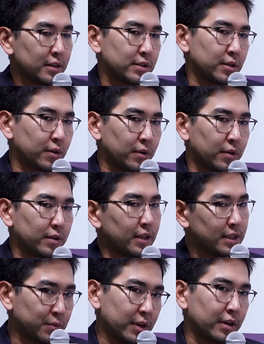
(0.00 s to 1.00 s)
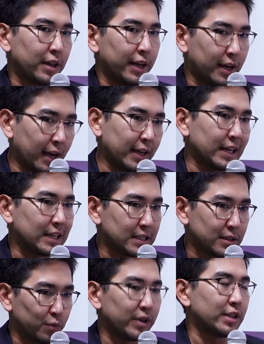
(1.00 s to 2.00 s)
So that's where, I
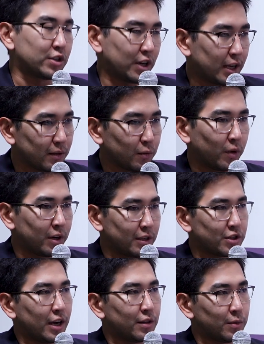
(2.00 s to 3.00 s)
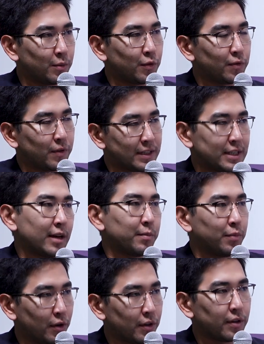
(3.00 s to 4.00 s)
guess, we want to try to move at some
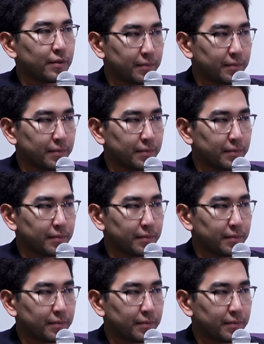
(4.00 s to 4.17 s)
point.